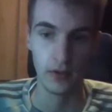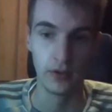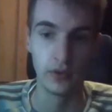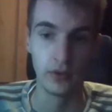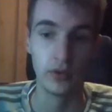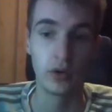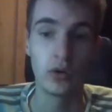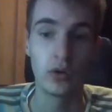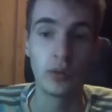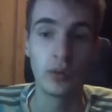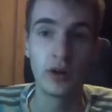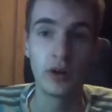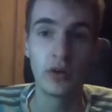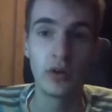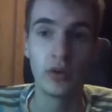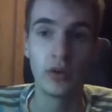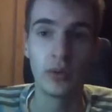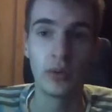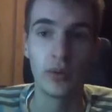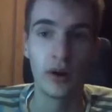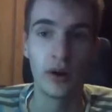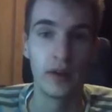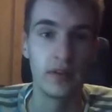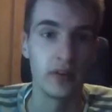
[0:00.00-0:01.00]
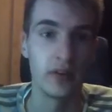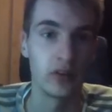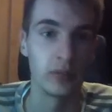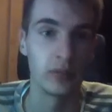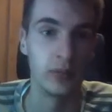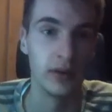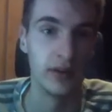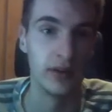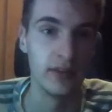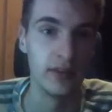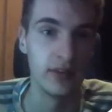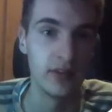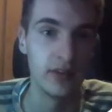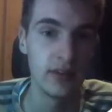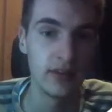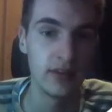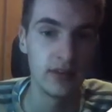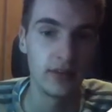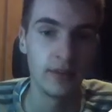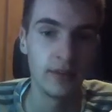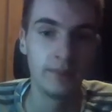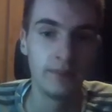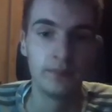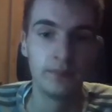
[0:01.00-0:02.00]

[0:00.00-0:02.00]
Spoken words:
The comic on the right explains this.